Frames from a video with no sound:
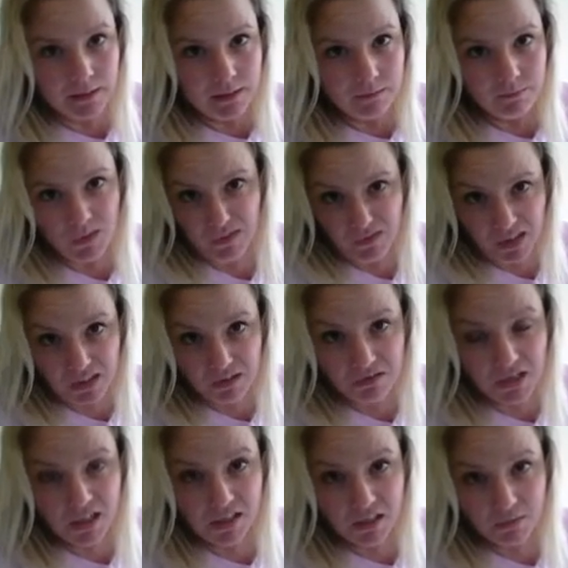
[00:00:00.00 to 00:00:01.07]
to
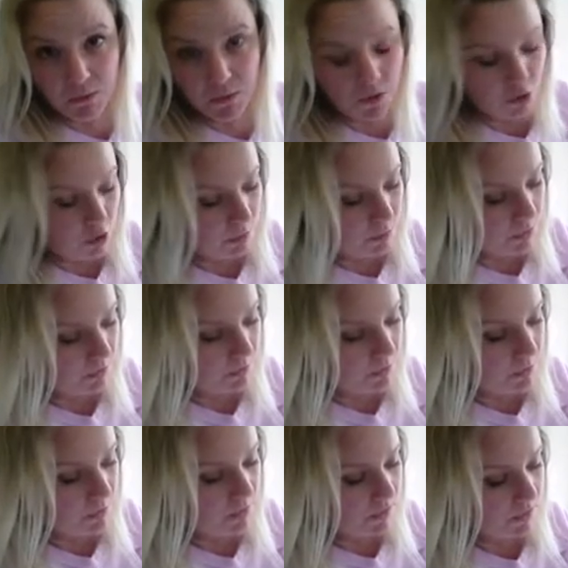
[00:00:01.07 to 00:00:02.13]
factorise it? What's common to both
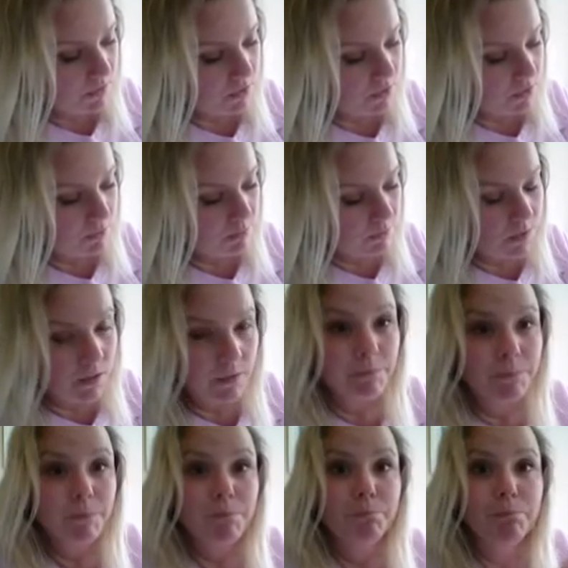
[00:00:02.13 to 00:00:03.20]
of these terms?
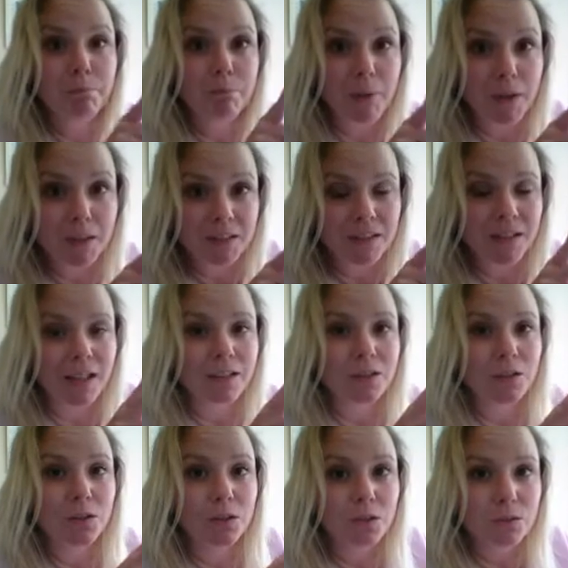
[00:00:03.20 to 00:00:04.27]
But that
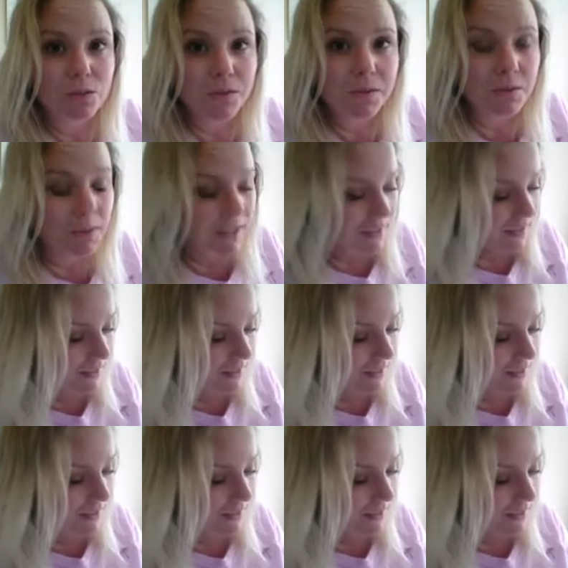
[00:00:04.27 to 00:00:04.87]
also has